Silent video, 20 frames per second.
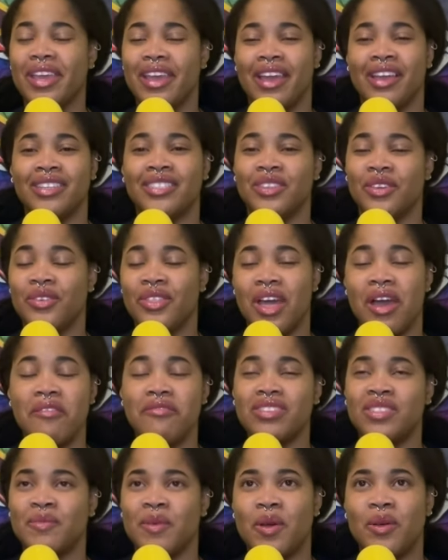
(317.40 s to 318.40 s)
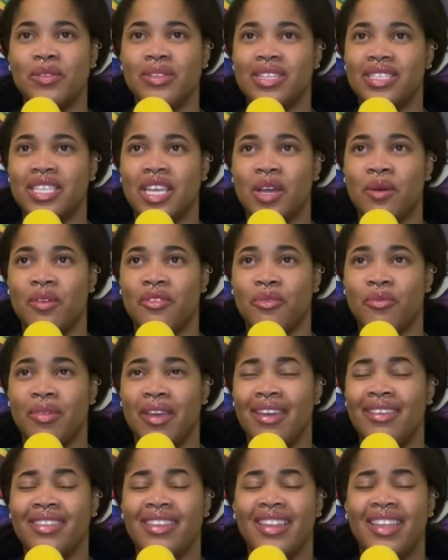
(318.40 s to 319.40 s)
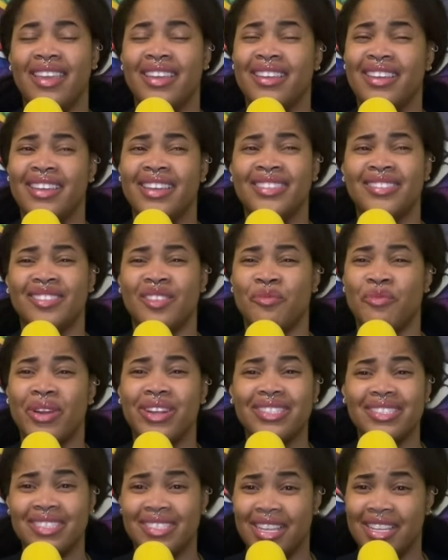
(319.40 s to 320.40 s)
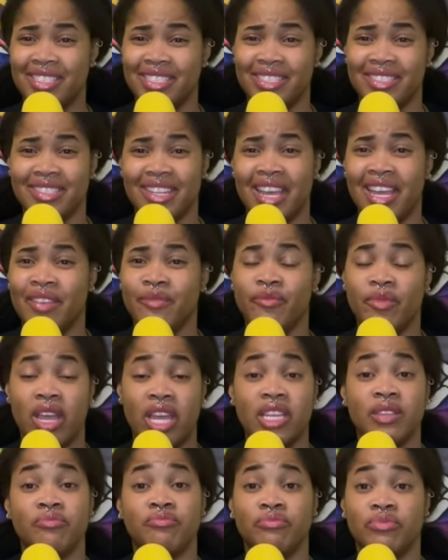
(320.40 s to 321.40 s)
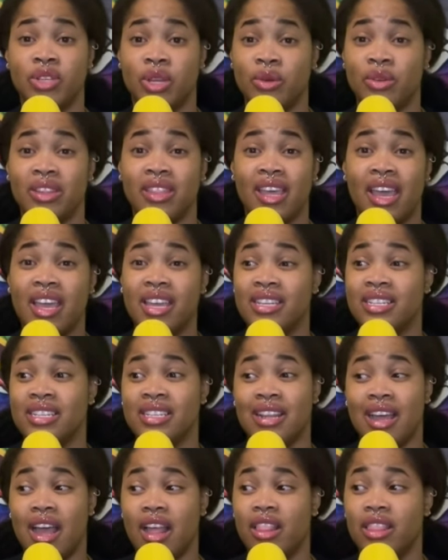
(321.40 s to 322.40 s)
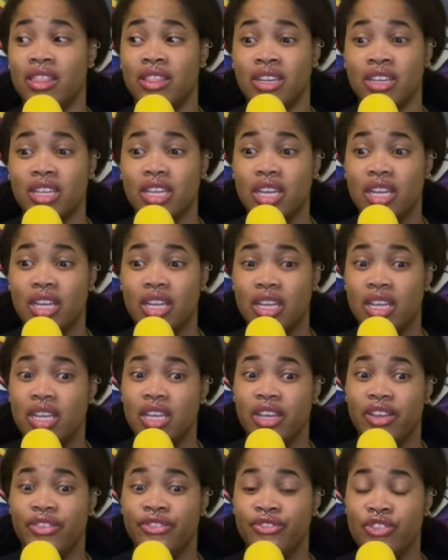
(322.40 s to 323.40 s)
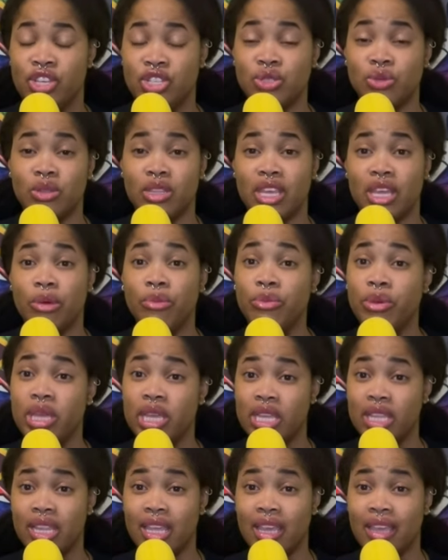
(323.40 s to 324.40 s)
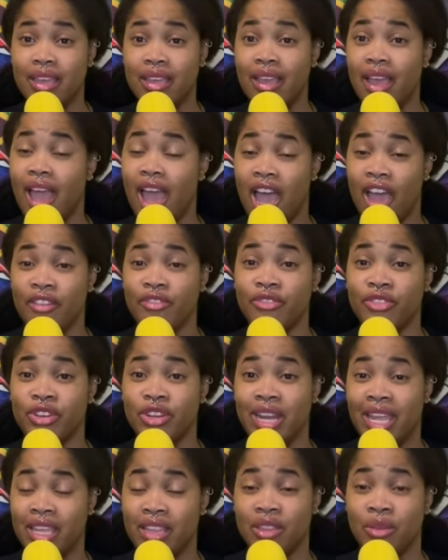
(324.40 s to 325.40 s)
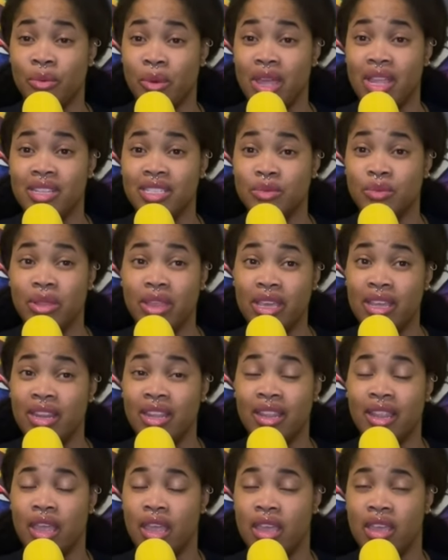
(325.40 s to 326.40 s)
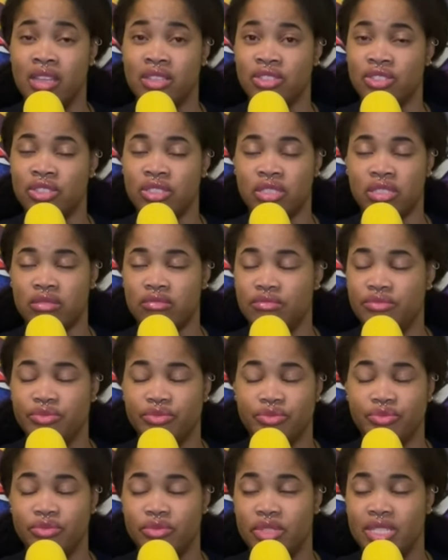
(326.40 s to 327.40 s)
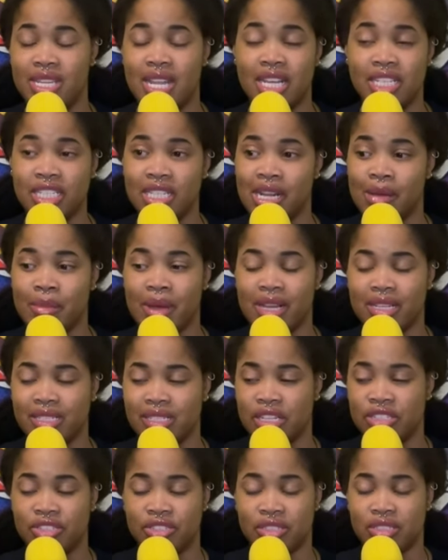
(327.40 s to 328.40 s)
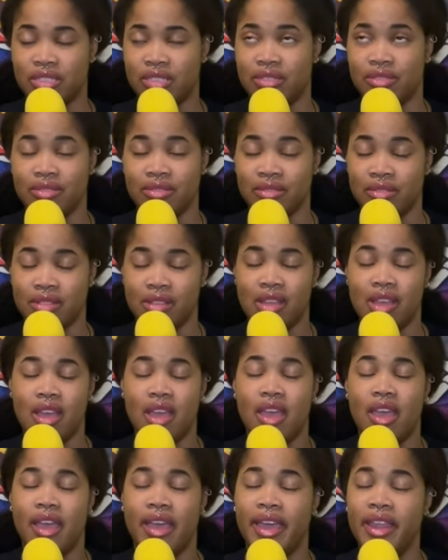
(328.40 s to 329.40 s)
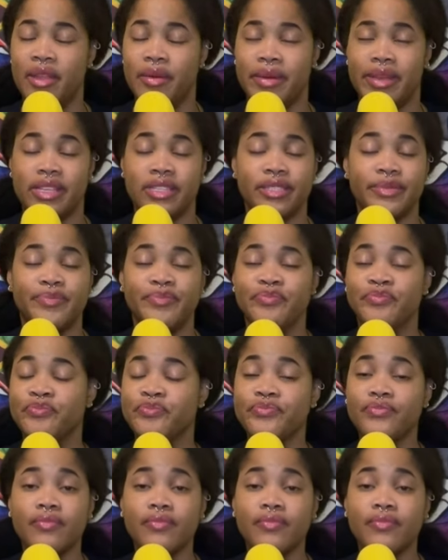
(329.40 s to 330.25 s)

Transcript: but yeah, so that was my only takeaway from that. And then like it, the presentation, I I noted that it did not look visually appealing after like the way it's plated. Like it's just dashing a box on just. Anyways,